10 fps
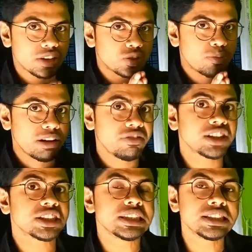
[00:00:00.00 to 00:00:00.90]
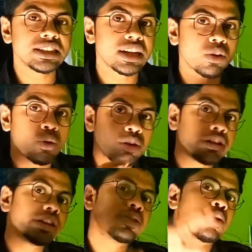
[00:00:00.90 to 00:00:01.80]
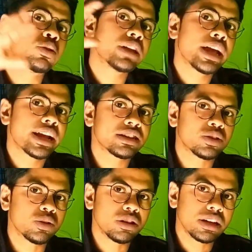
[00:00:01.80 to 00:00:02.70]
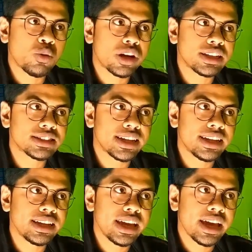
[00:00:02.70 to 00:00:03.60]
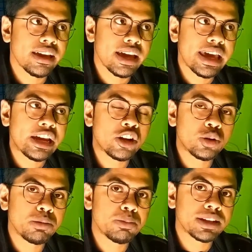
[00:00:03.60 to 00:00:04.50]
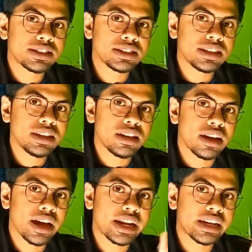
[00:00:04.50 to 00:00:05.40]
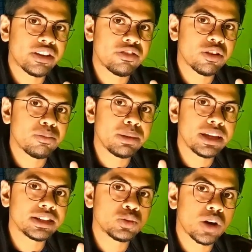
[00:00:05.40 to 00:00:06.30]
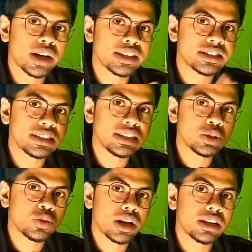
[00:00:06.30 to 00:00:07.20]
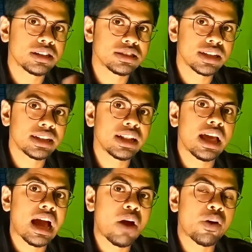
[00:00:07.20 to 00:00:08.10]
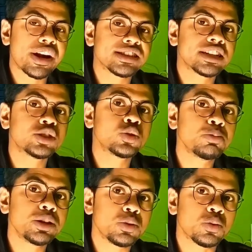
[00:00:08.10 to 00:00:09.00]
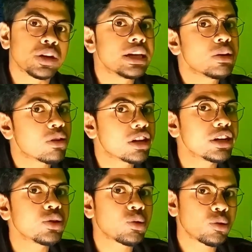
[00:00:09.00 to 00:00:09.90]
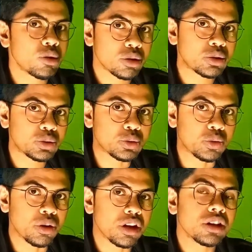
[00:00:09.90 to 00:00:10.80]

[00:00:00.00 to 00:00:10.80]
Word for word: So verification engineer already know the end goal. You are designing a equal to b plus c, and if your b is 1 and c is 1, then our result should be 2. He already know 2.